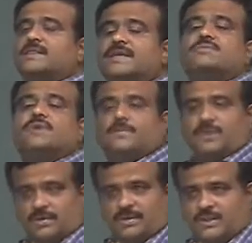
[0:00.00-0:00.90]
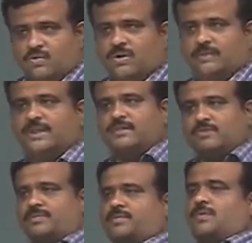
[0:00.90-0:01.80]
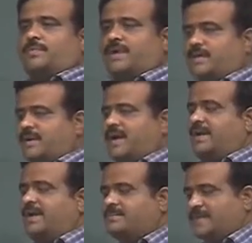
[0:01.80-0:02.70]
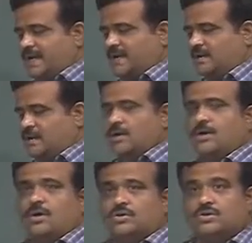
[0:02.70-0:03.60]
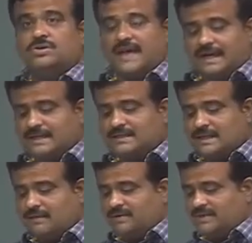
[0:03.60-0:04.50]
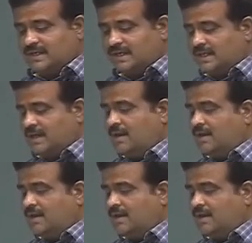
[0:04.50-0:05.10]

then we have to have a new table and we have to copy every item there. So, that is the basically,